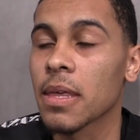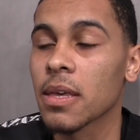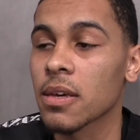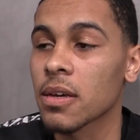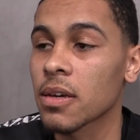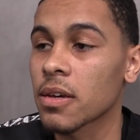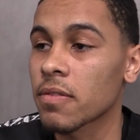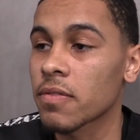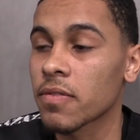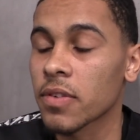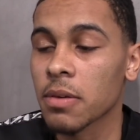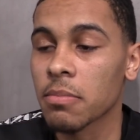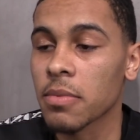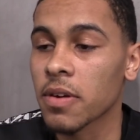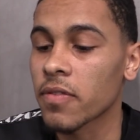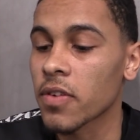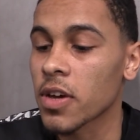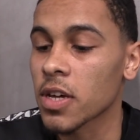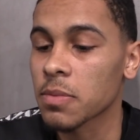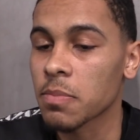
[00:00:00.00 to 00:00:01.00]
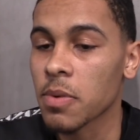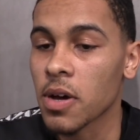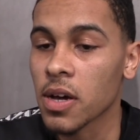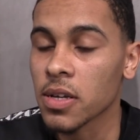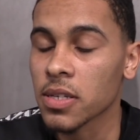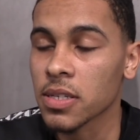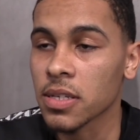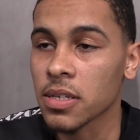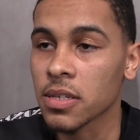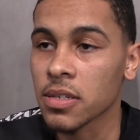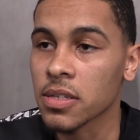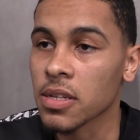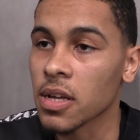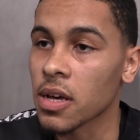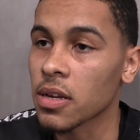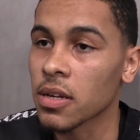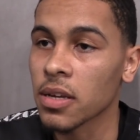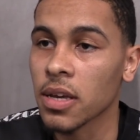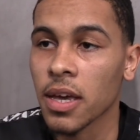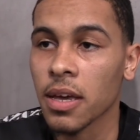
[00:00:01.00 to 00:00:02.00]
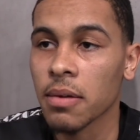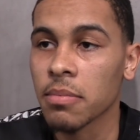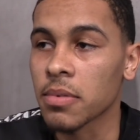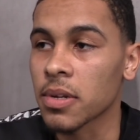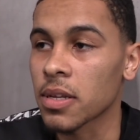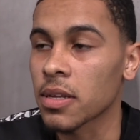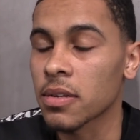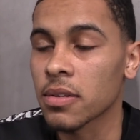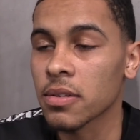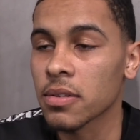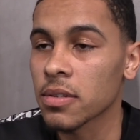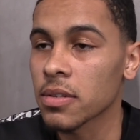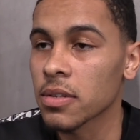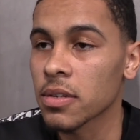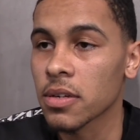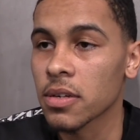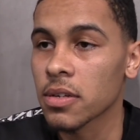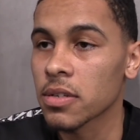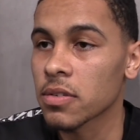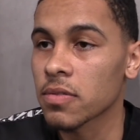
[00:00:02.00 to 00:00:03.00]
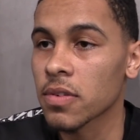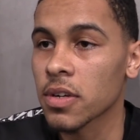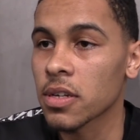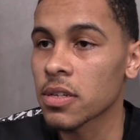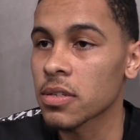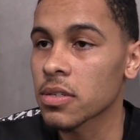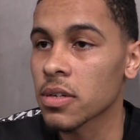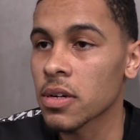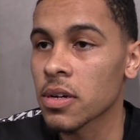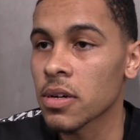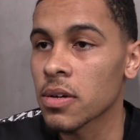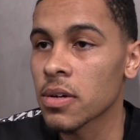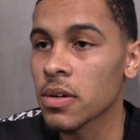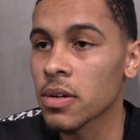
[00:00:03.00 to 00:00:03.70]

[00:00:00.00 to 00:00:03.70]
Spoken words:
yeah, get my first pass in and start a game, and then it's ready to go.